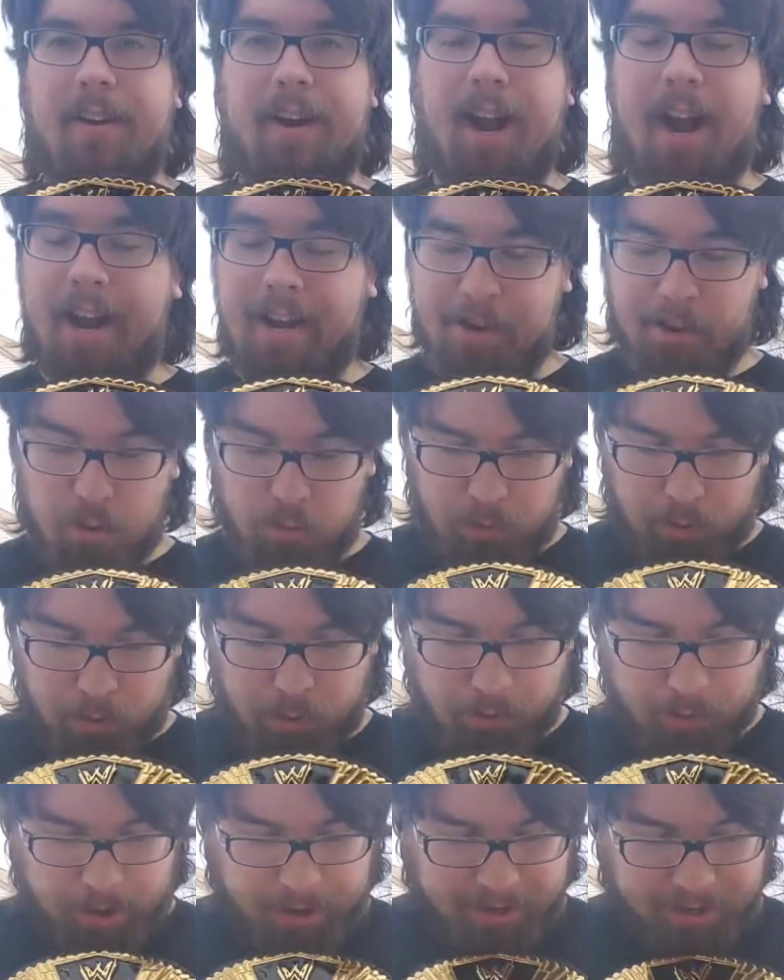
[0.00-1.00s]
I don't
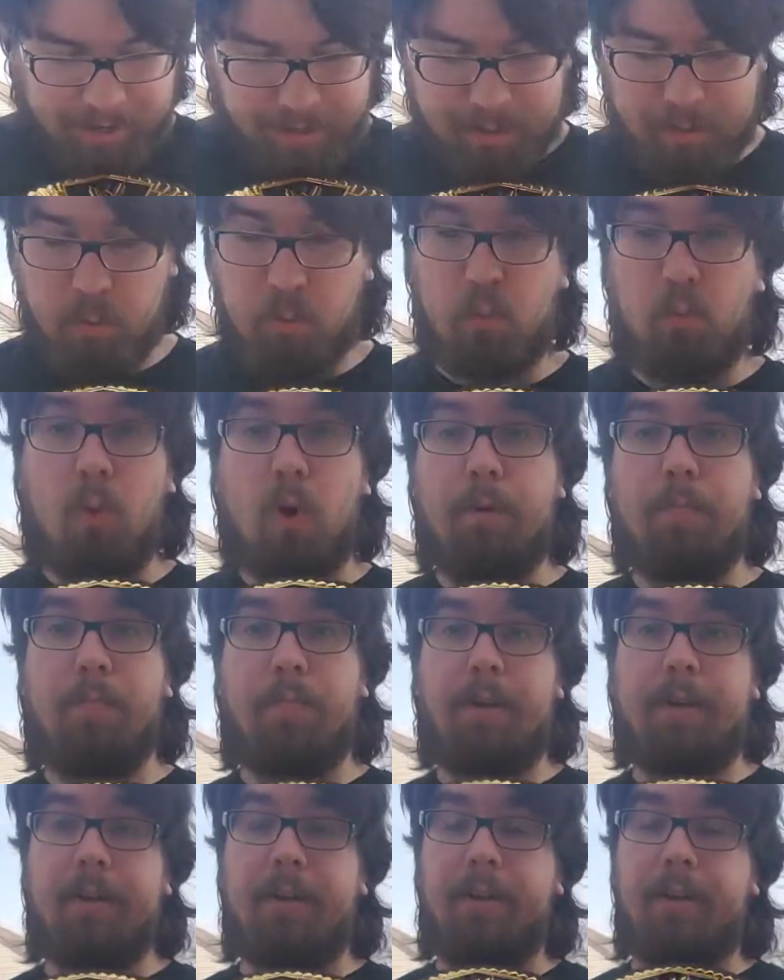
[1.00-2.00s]
regret it one bit.